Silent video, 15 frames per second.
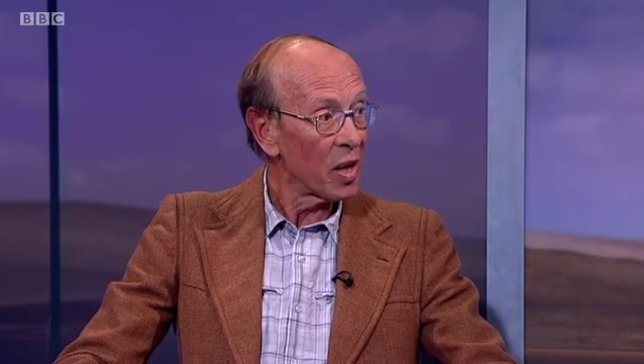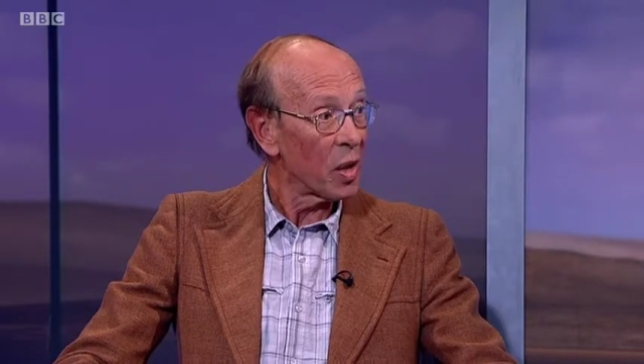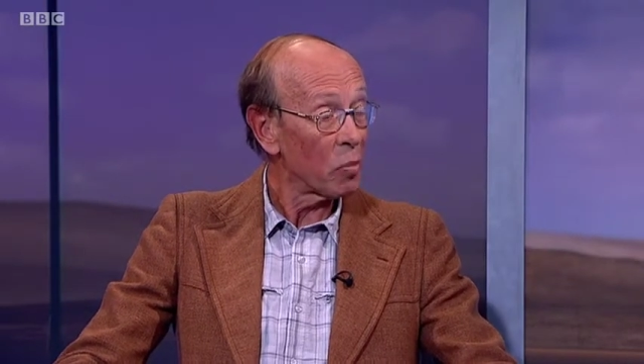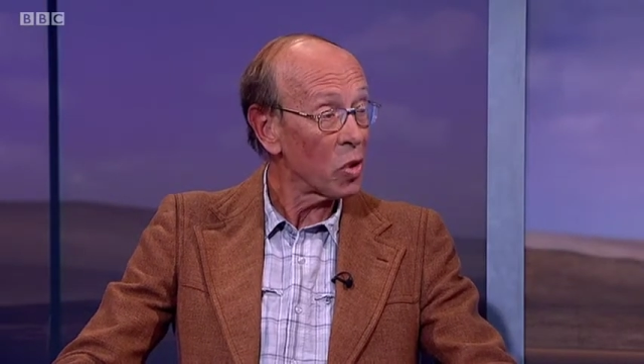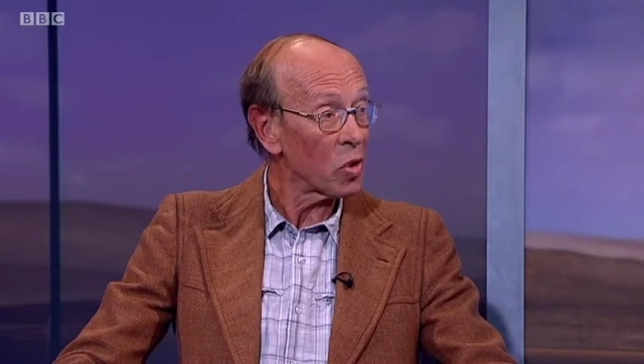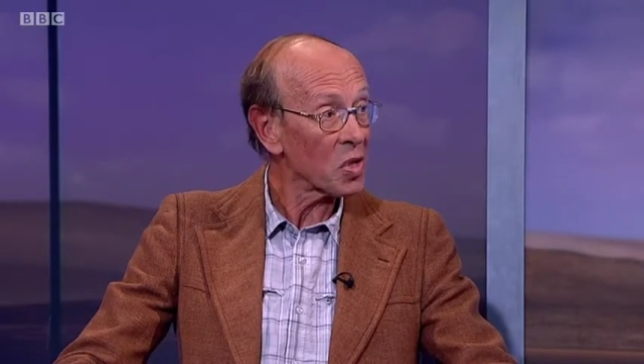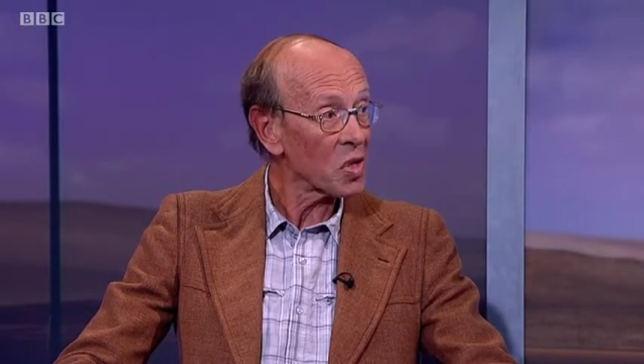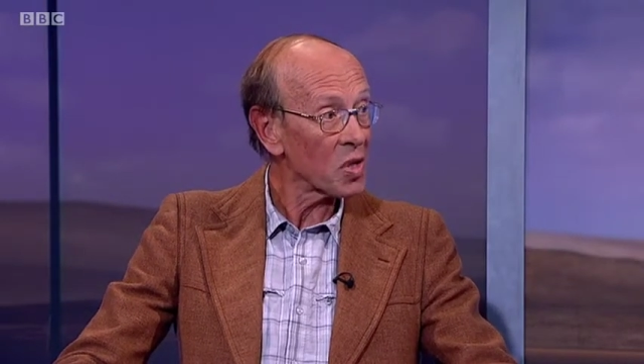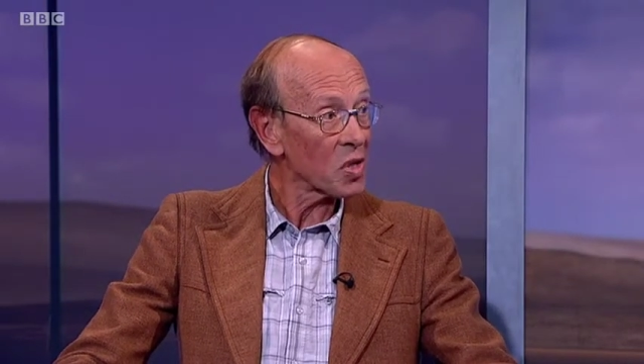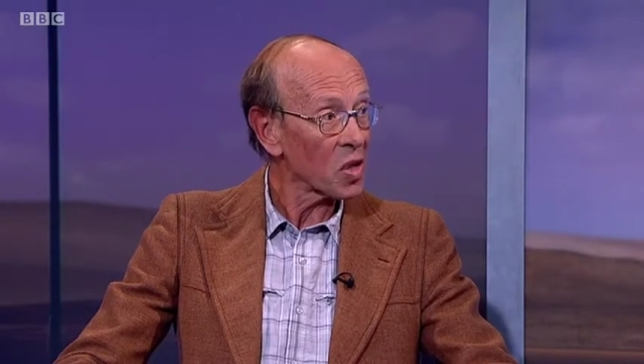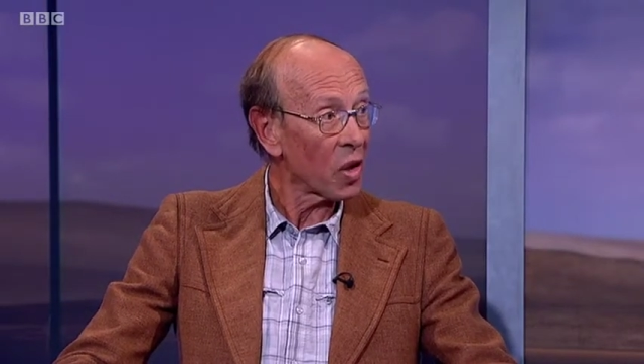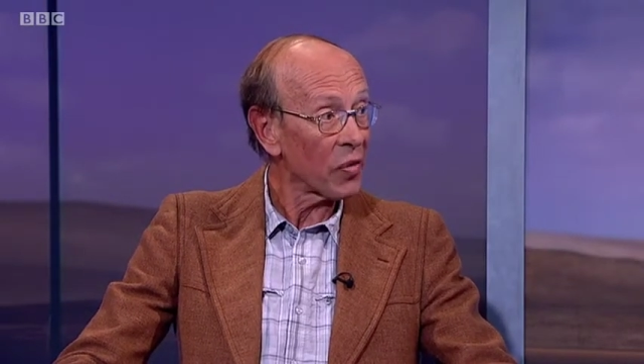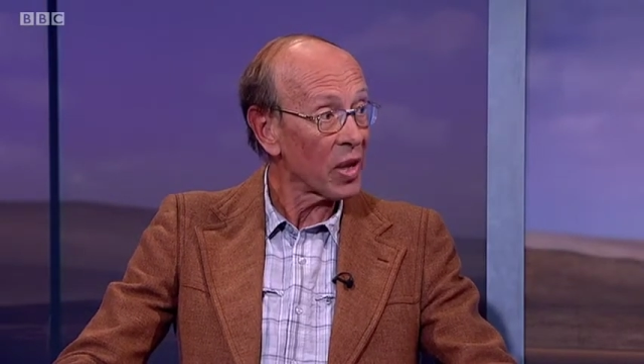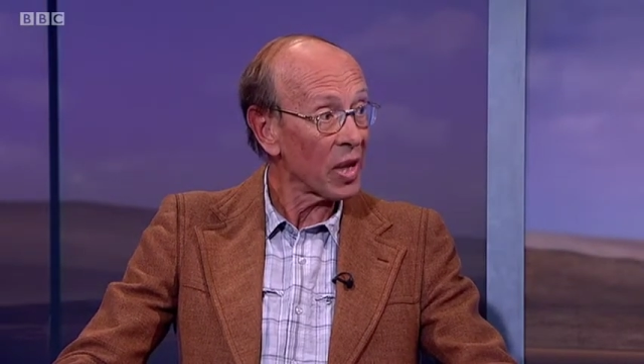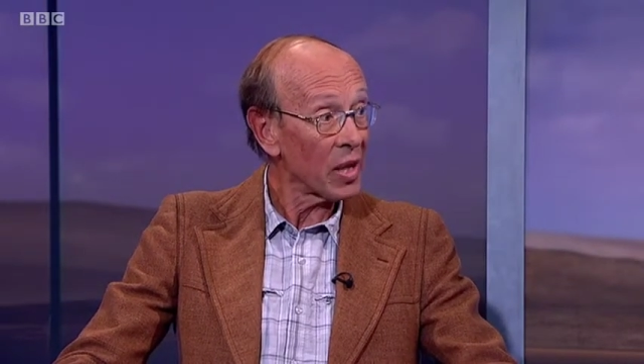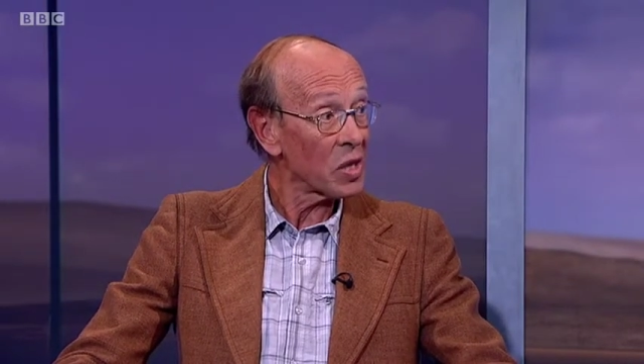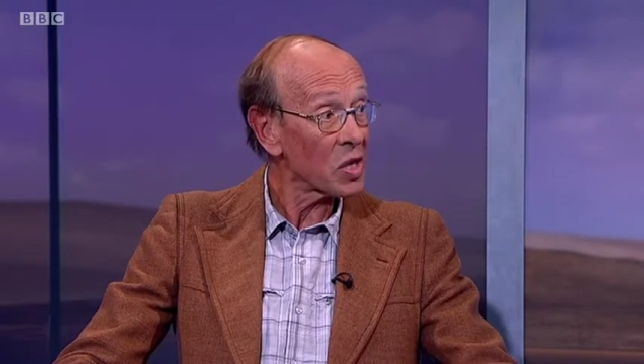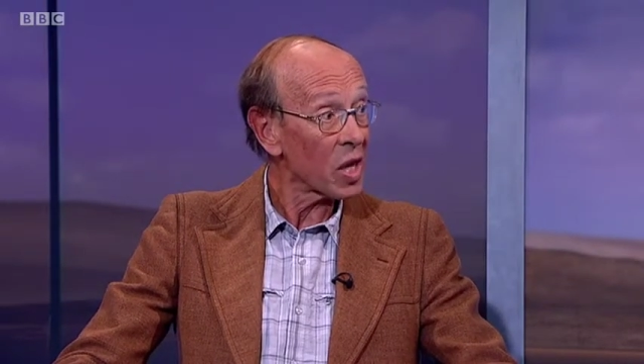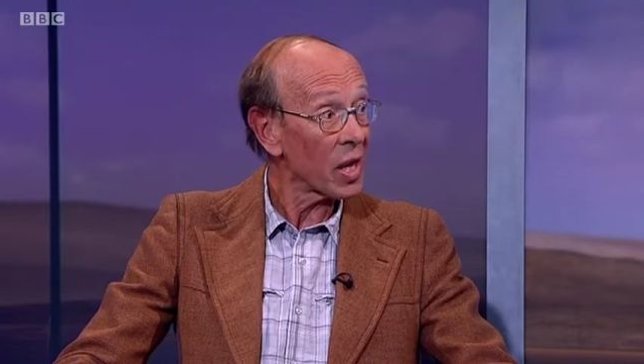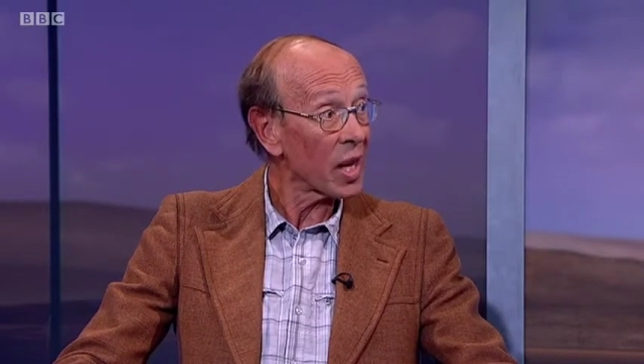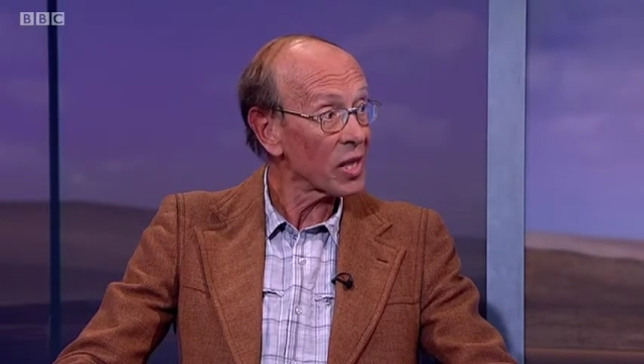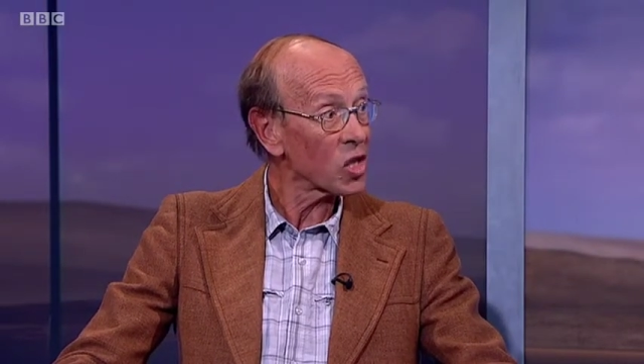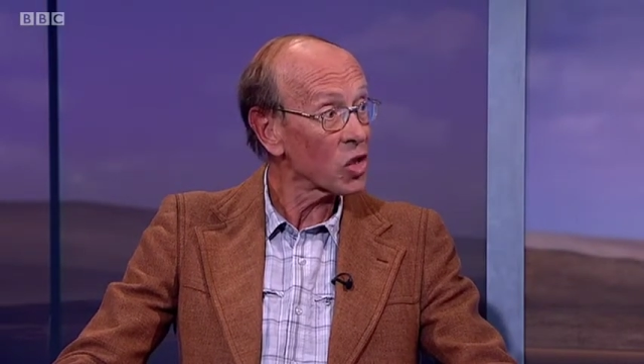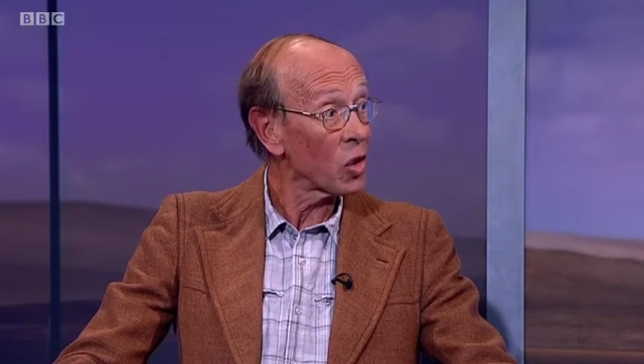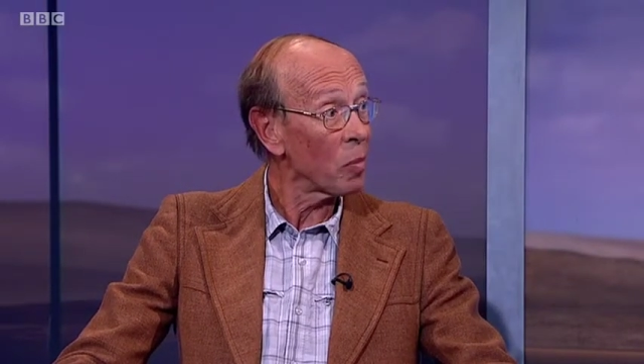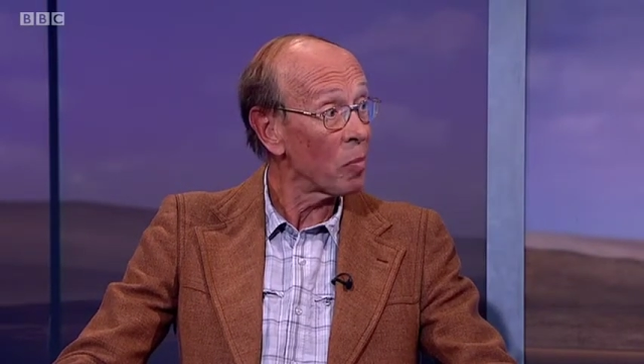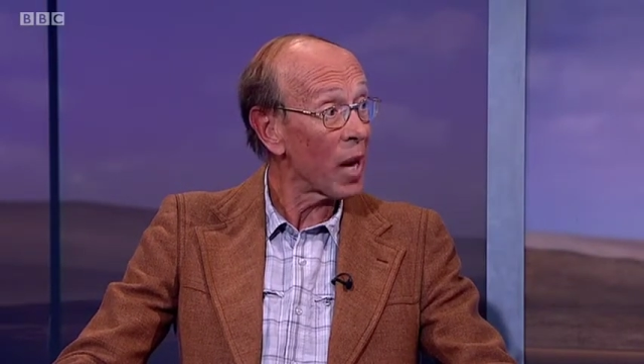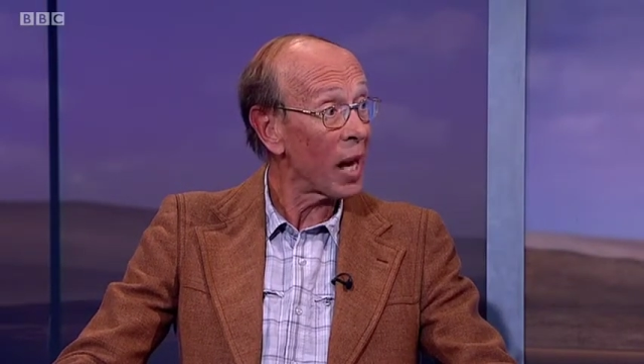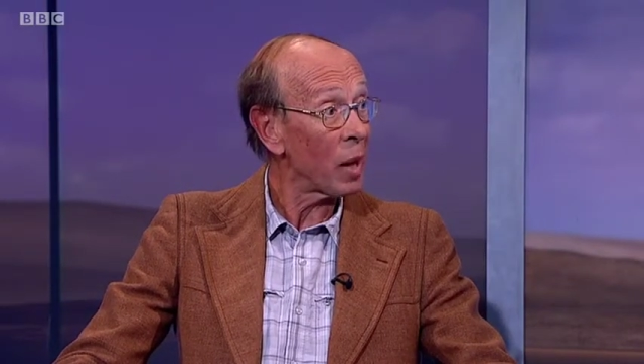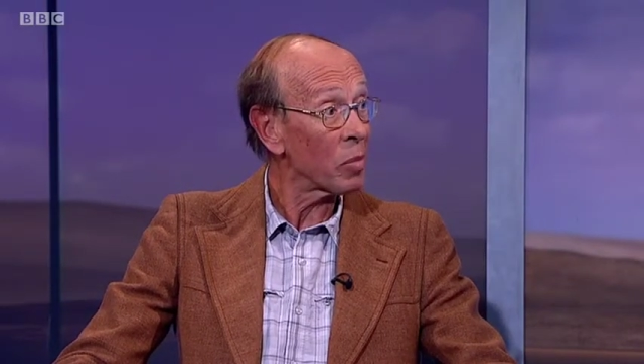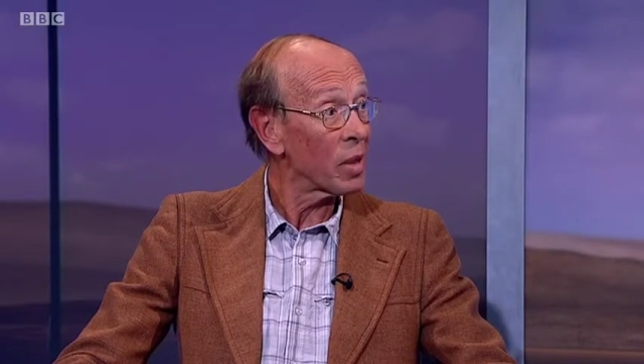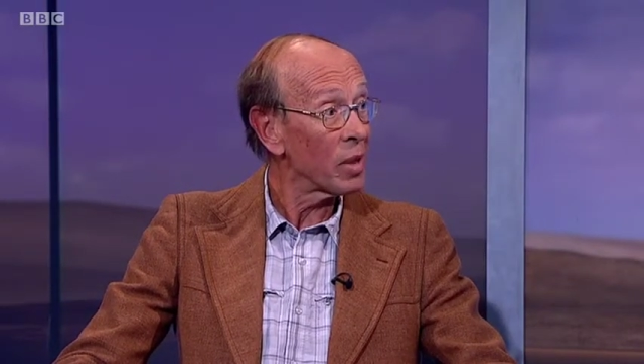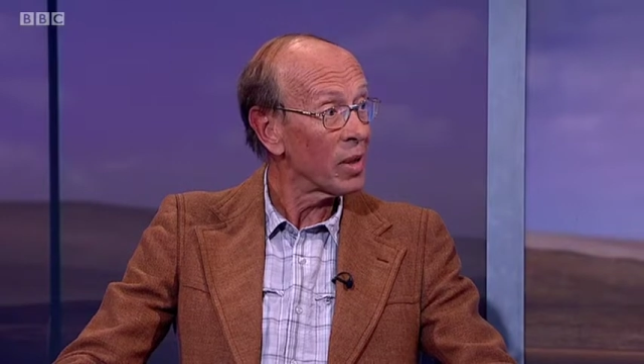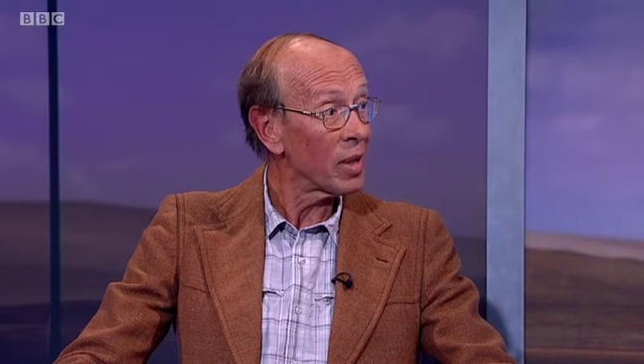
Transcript: puts us on the international map.